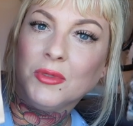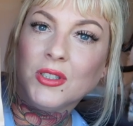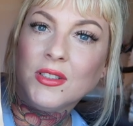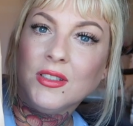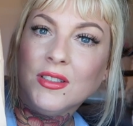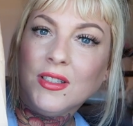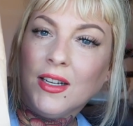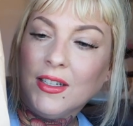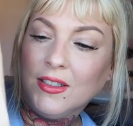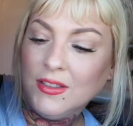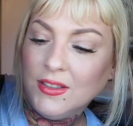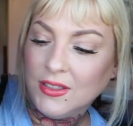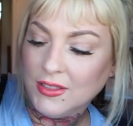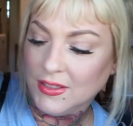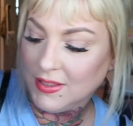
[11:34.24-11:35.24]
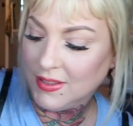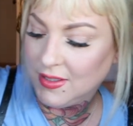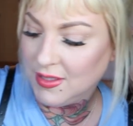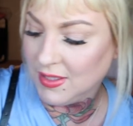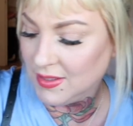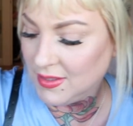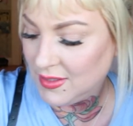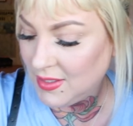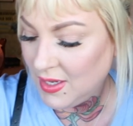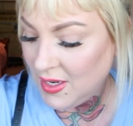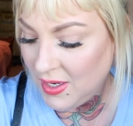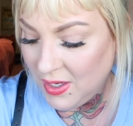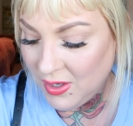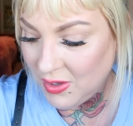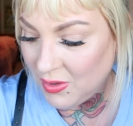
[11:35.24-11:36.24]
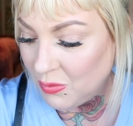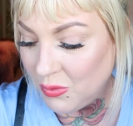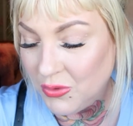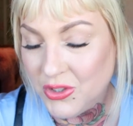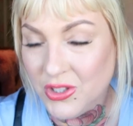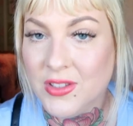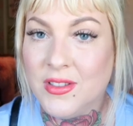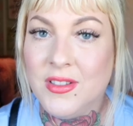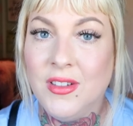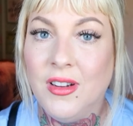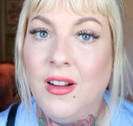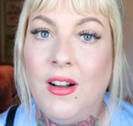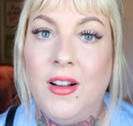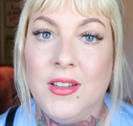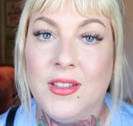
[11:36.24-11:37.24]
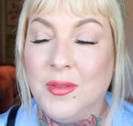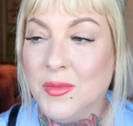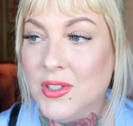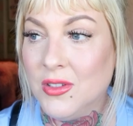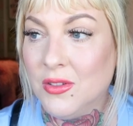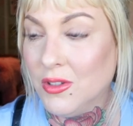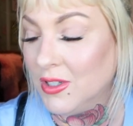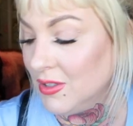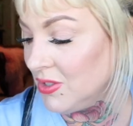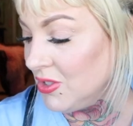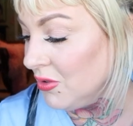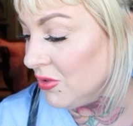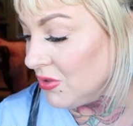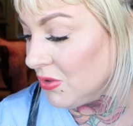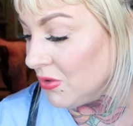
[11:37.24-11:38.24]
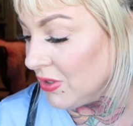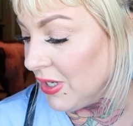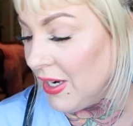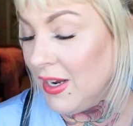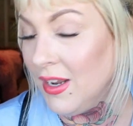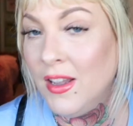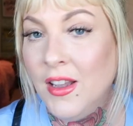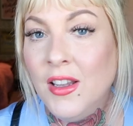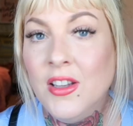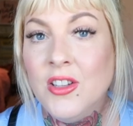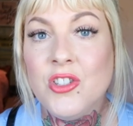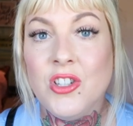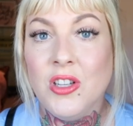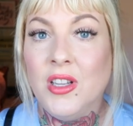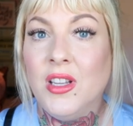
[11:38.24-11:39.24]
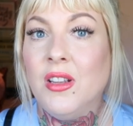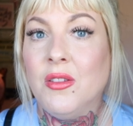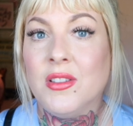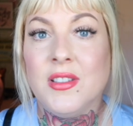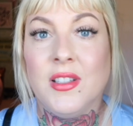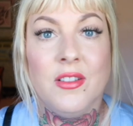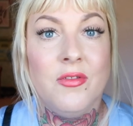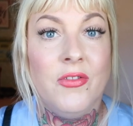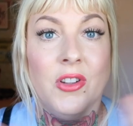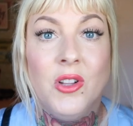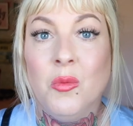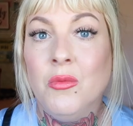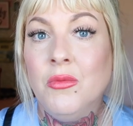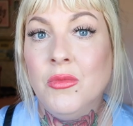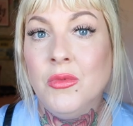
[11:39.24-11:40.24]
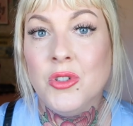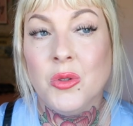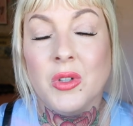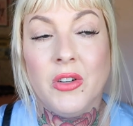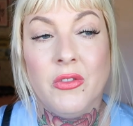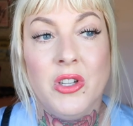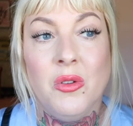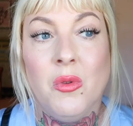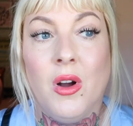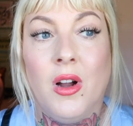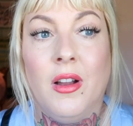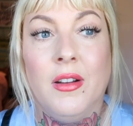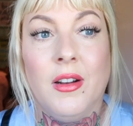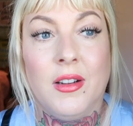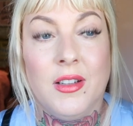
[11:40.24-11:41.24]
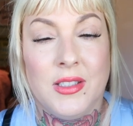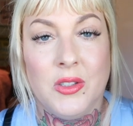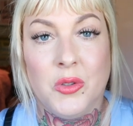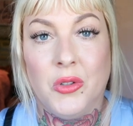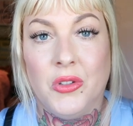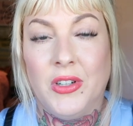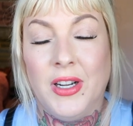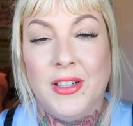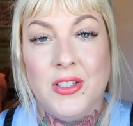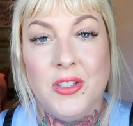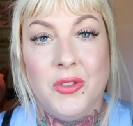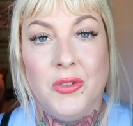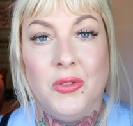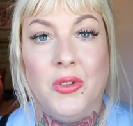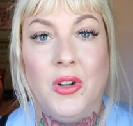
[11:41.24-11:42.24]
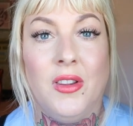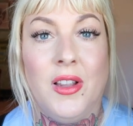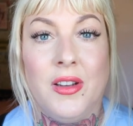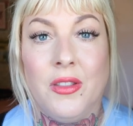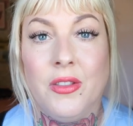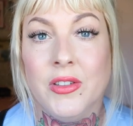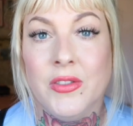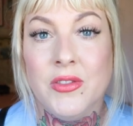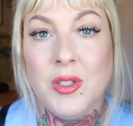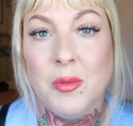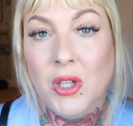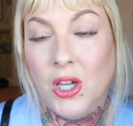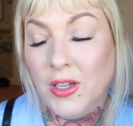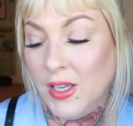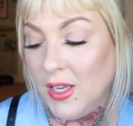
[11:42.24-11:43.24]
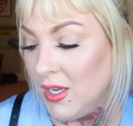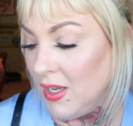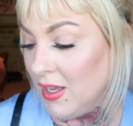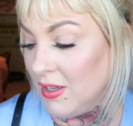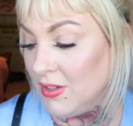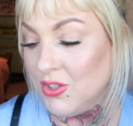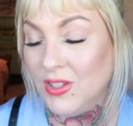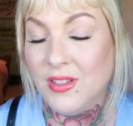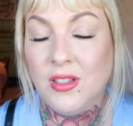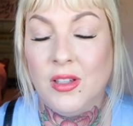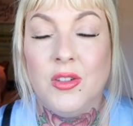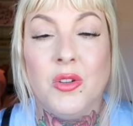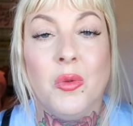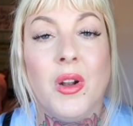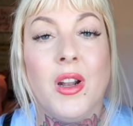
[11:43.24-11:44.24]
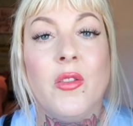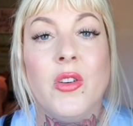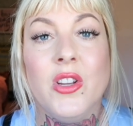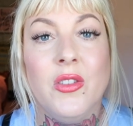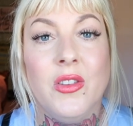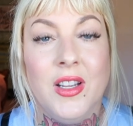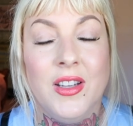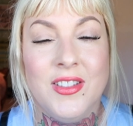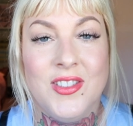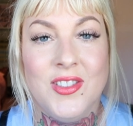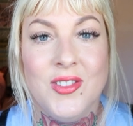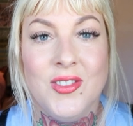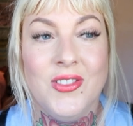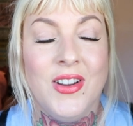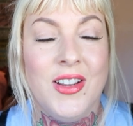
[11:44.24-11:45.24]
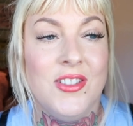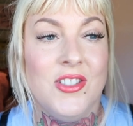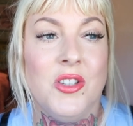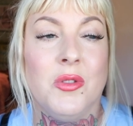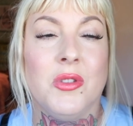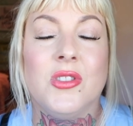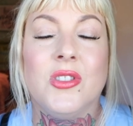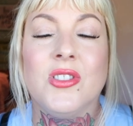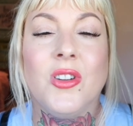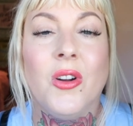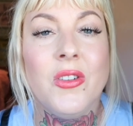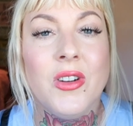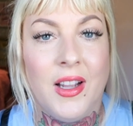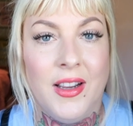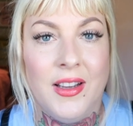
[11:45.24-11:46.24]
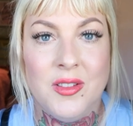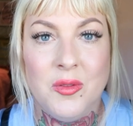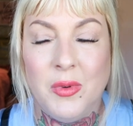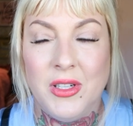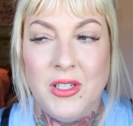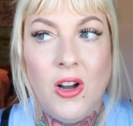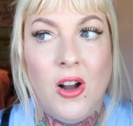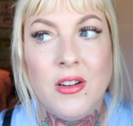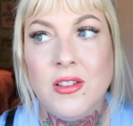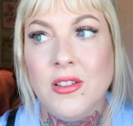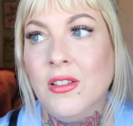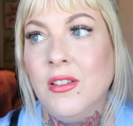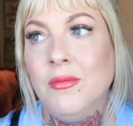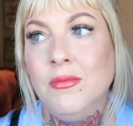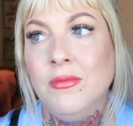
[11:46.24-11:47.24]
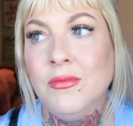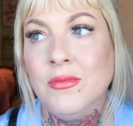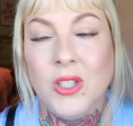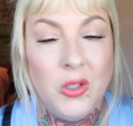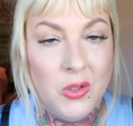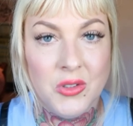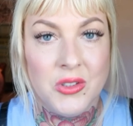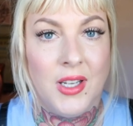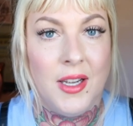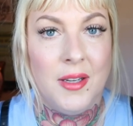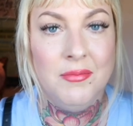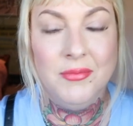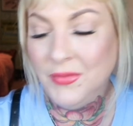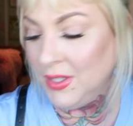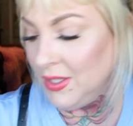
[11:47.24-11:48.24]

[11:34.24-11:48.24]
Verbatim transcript: Mercantile and it's this just awesome store, two story she said film do whatever you want because I told her I do a lot of thrifty blogging and she said do whatever you need to do and she was so nice we talked the whole time